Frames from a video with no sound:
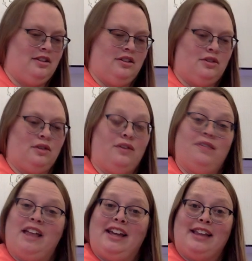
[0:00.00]
So if you
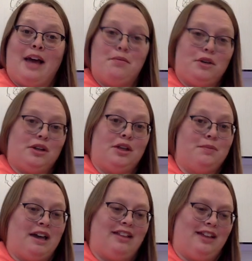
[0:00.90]
like that book, you
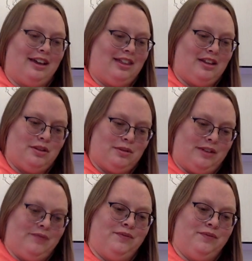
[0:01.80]
might like this one.